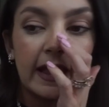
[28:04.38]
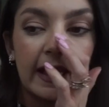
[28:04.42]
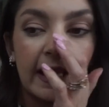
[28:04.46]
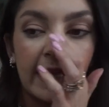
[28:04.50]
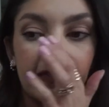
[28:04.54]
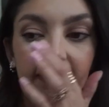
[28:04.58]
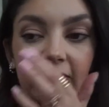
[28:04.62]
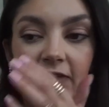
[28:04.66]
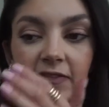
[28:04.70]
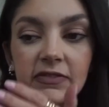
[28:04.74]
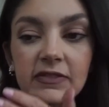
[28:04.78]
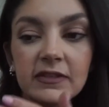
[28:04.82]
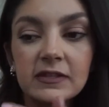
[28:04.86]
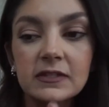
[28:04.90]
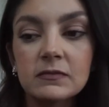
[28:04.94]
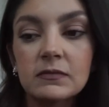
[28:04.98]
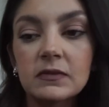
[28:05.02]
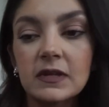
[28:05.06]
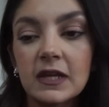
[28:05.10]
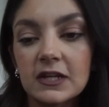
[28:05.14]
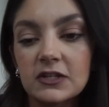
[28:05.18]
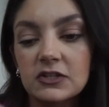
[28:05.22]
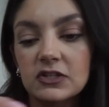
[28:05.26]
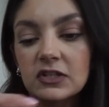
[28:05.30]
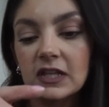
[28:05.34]
And then this
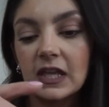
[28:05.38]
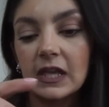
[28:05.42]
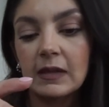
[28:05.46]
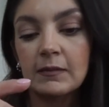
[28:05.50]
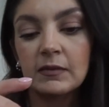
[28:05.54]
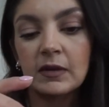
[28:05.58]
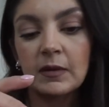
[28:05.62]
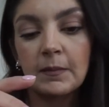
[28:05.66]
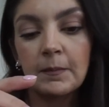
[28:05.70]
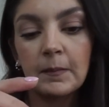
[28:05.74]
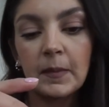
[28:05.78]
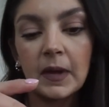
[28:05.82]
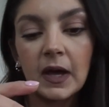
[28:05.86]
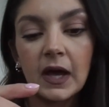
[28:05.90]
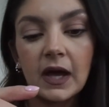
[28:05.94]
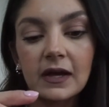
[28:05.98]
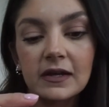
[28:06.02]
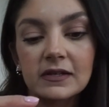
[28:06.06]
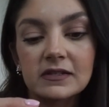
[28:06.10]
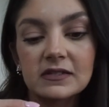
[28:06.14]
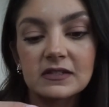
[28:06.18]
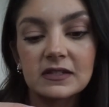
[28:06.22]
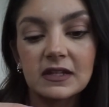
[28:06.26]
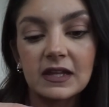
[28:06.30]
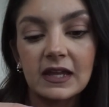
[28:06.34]
one actually came in a
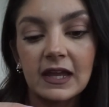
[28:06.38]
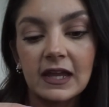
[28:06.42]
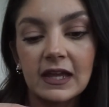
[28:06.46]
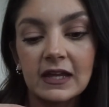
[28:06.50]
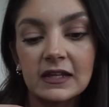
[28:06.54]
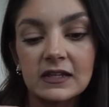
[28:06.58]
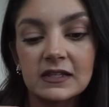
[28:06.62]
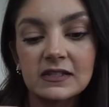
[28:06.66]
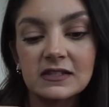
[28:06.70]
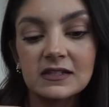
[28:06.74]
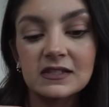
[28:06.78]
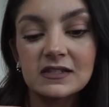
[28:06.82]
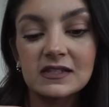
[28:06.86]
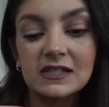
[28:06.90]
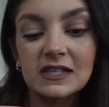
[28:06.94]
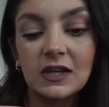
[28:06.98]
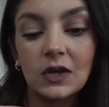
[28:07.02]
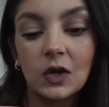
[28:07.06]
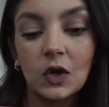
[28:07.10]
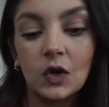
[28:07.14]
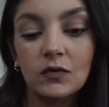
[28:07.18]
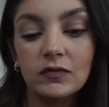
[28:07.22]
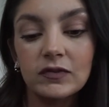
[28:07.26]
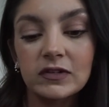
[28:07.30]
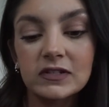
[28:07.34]
box. And this is
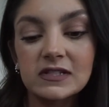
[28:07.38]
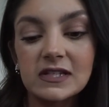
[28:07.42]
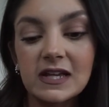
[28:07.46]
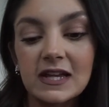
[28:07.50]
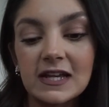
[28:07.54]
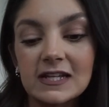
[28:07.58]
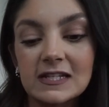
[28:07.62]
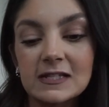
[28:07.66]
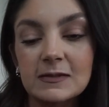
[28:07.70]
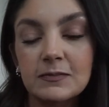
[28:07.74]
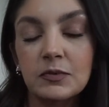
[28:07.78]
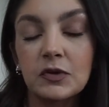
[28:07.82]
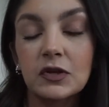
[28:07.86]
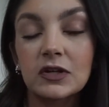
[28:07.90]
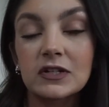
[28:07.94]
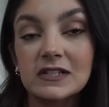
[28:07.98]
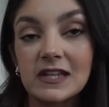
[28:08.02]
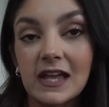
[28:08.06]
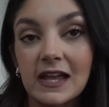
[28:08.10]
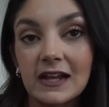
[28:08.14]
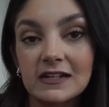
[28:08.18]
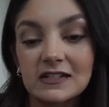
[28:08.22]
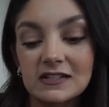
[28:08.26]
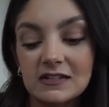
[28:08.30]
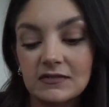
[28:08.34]
the oversized
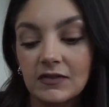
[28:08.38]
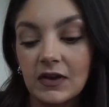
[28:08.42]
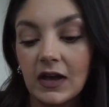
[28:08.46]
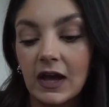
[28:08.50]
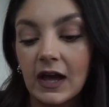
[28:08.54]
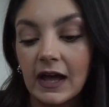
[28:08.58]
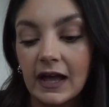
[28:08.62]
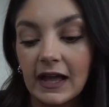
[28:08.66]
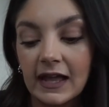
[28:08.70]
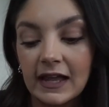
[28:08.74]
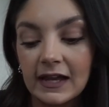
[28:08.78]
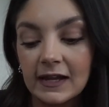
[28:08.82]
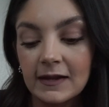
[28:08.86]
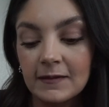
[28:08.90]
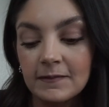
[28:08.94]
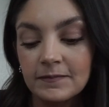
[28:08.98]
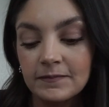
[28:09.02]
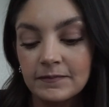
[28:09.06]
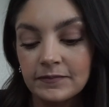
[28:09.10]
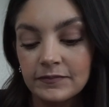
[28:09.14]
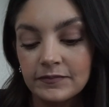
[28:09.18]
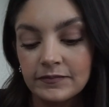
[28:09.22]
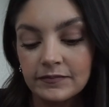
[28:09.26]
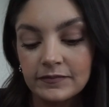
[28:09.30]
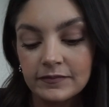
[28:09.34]
protective eye.
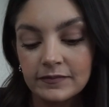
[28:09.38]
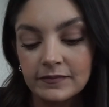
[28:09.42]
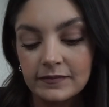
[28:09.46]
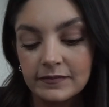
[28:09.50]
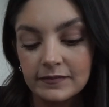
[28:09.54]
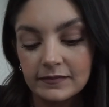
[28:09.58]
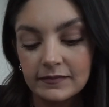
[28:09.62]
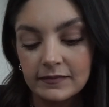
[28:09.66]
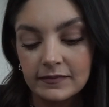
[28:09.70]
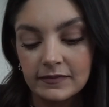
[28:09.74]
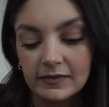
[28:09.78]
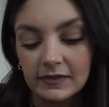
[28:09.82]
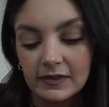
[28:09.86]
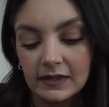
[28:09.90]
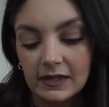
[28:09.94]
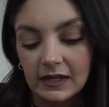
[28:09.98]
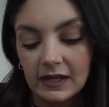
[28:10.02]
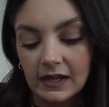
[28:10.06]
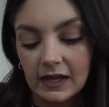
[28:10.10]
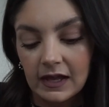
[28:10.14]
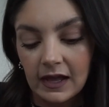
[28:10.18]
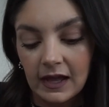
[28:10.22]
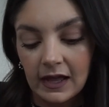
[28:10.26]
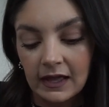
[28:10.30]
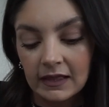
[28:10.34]

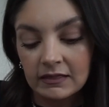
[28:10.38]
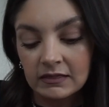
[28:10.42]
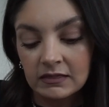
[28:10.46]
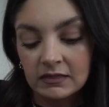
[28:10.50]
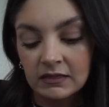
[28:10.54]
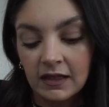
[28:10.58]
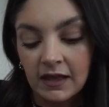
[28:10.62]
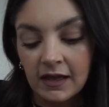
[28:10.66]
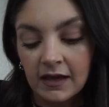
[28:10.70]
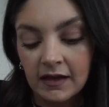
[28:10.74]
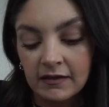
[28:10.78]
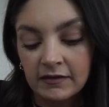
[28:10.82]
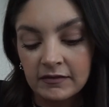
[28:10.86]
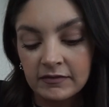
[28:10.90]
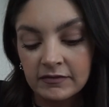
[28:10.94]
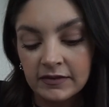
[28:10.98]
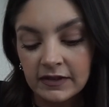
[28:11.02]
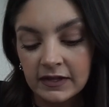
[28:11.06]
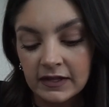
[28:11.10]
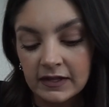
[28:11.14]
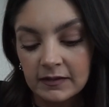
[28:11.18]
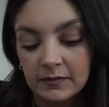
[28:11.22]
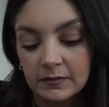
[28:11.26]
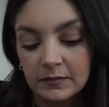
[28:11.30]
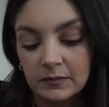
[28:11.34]
I love,
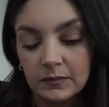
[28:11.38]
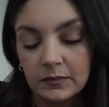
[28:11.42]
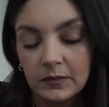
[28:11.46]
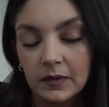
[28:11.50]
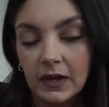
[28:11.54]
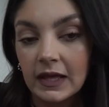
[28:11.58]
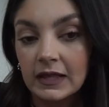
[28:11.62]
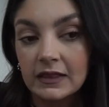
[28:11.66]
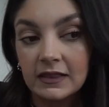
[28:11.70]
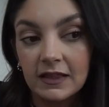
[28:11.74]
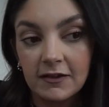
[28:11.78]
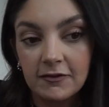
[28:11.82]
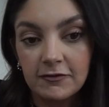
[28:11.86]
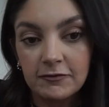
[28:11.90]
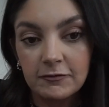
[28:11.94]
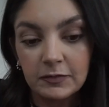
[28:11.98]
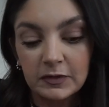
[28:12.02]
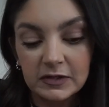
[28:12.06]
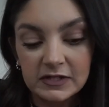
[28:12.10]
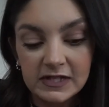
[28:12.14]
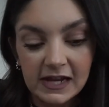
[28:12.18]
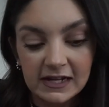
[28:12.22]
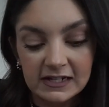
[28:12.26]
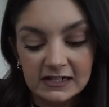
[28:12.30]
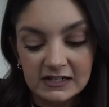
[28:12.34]
I love
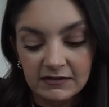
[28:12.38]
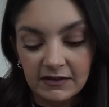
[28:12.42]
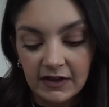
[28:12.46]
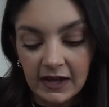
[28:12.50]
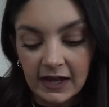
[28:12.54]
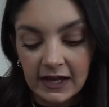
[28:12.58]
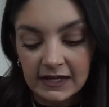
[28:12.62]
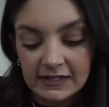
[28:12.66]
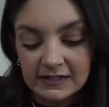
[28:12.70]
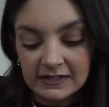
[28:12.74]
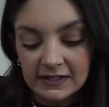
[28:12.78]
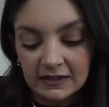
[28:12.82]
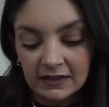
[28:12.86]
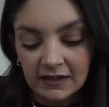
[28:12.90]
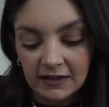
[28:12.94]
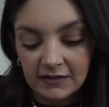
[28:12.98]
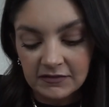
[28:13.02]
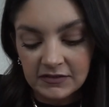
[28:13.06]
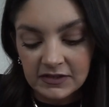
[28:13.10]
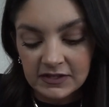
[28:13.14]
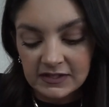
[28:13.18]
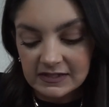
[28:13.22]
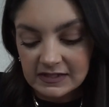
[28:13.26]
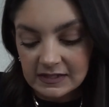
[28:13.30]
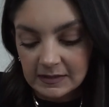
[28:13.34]
protective eyes. I love
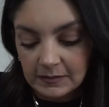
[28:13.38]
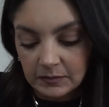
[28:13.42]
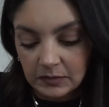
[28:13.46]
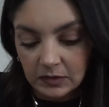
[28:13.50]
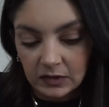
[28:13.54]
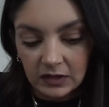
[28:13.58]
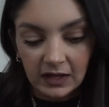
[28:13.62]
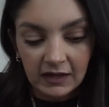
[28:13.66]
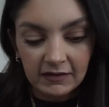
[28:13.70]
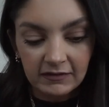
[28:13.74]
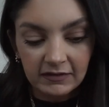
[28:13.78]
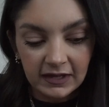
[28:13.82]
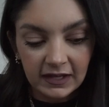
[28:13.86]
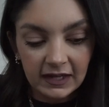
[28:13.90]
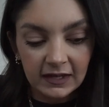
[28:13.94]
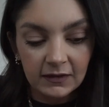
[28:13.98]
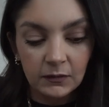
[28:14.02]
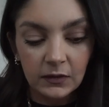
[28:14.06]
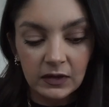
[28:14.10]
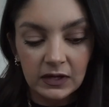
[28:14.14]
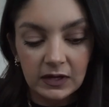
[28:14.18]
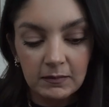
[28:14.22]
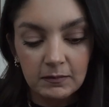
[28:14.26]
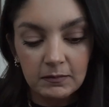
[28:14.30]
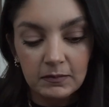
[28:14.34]
the symbol of it,
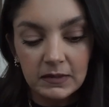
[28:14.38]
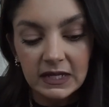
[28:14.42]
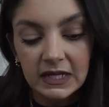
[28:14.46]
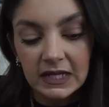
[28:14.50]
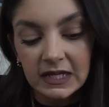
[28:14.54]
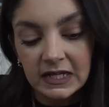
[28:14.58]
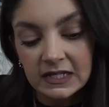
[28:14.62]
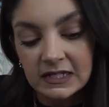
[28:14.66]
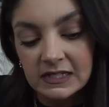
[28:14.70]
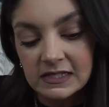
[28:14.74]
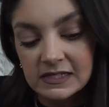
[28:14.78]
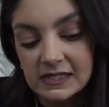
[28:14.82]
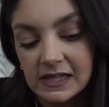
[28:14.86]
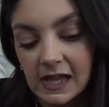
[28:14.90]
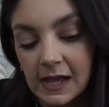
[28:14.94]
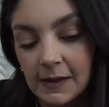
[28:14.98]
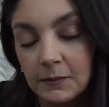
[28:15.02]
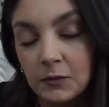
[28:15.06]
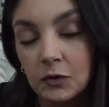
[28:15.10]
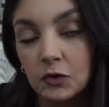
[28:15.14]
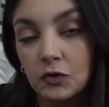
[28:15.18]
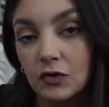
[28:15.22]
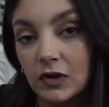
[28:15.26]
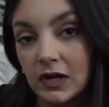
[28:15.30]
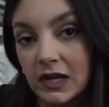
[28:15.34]
what it means.
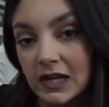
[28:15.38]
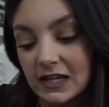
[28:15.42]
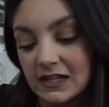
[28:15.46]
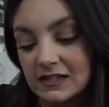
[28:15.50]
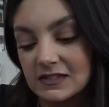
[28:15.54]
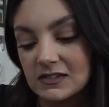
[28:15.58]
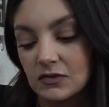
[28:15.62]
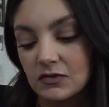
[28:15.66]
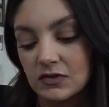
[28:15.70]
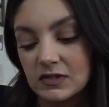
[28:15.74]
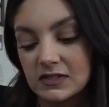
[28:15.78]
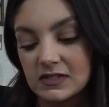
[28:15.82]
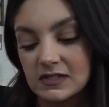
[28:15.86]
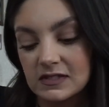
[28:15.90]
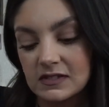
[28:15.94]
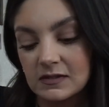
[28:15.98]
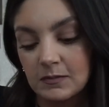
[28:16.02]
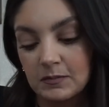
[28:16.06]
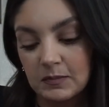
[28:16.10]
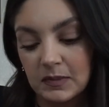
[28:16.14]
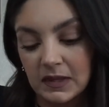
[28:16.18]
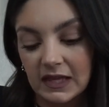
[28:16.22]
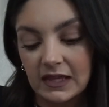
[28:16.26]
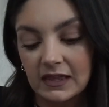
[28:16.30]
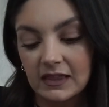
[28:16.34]
I'm Greek, so this is a
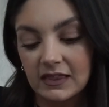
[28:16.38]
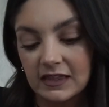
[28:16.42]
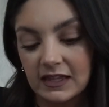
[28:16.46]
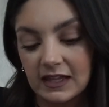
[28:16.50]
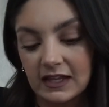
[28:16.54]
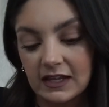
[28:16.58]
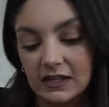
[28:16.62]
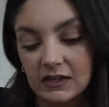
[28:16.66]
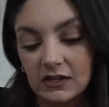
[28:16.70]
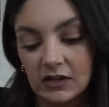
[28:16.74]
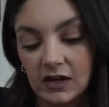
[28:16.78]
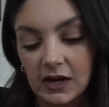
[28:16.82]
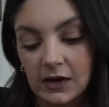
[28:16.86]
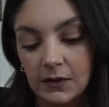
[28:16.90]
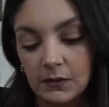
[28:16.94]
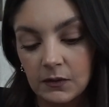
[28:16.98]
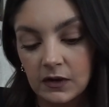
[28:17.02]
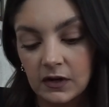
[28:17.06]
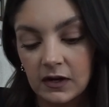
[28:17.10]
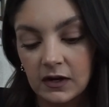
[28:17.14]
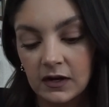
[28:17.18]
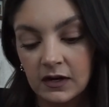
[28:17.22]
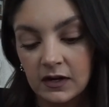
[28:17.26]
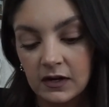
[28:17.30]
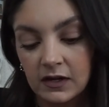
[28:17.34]
big thing in
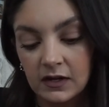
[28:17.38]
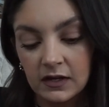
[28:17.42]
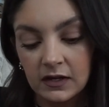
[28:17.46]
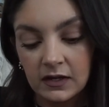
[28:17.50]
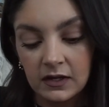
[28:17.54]
our